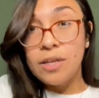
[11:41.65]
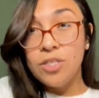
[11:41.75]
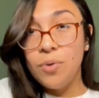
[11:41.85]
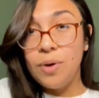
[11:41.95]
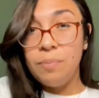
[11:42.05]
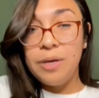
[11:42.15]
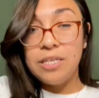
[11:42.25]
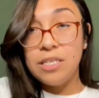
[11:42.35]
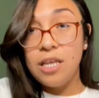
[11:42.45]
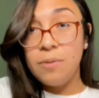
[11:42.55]
So
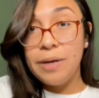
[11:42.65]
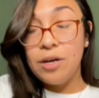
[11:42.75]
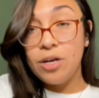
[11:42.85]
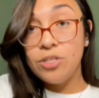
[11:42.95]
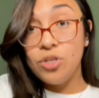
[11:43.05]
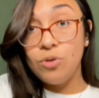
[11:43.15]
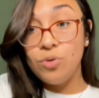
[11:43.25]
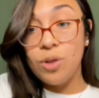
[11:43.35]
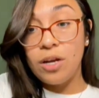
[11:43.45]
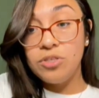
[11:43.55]
because a lot of my cards don't
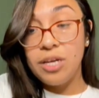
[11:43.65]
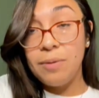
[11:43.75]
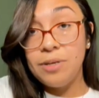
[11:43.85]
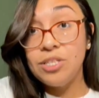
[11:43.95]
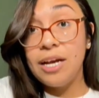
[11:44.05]
do a lot of damage,